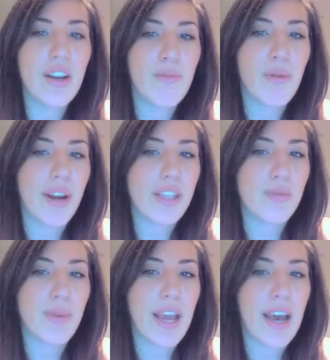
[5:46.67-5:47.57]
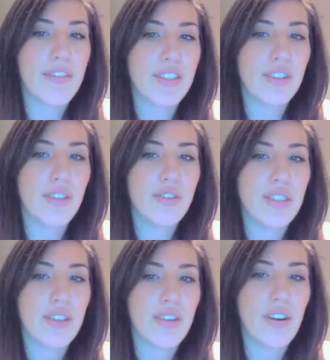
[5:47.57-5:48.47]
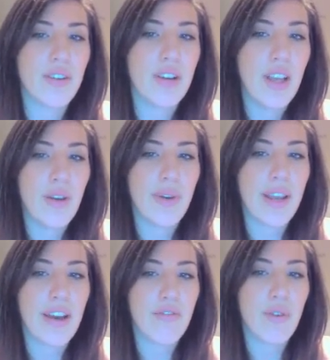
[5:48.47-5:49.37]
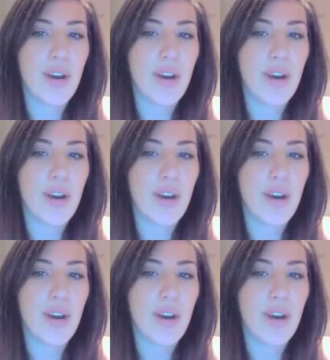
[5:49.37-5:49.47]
at our points. We have 0, 0. We have